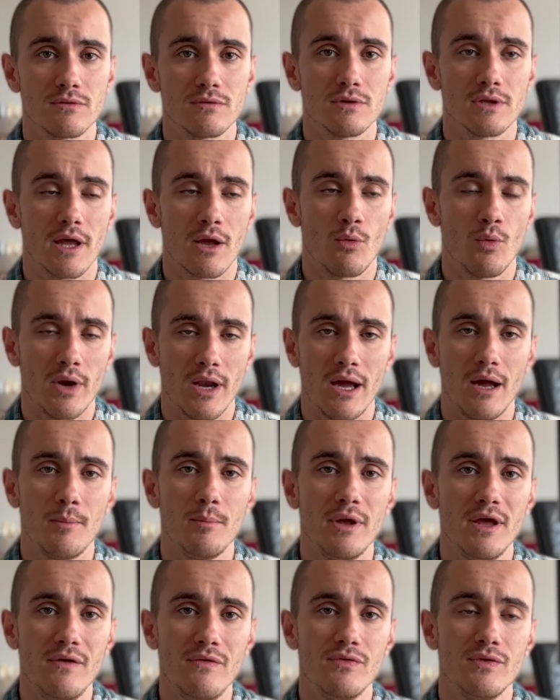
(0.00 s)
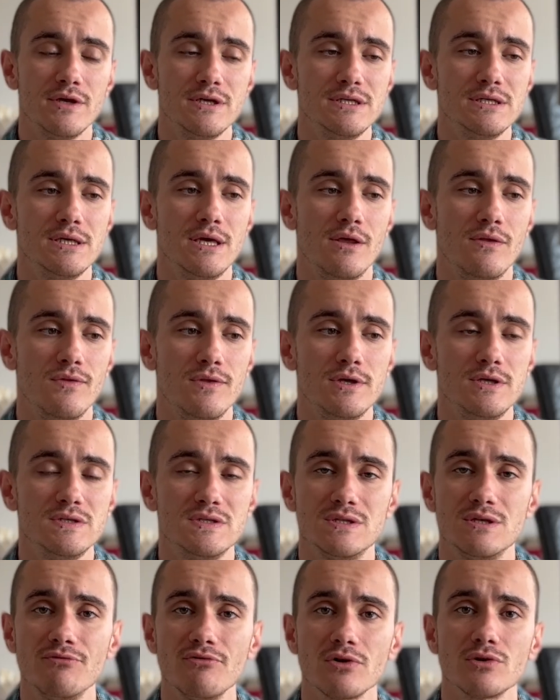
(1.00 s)
Like when I'm in the in
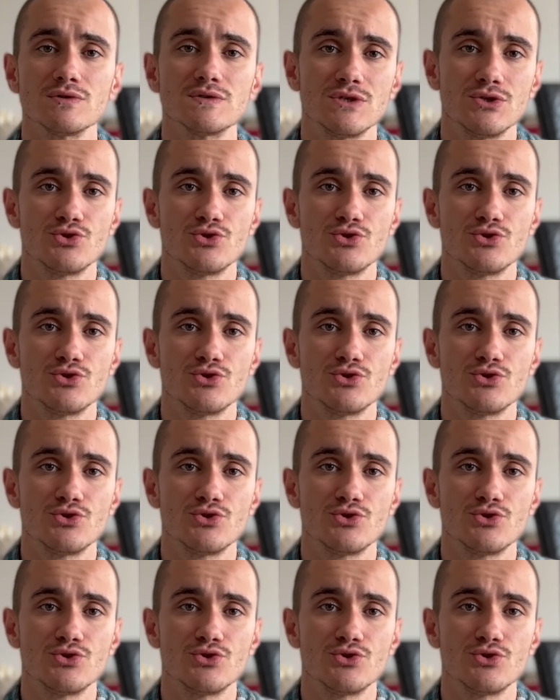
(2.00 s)
these difficult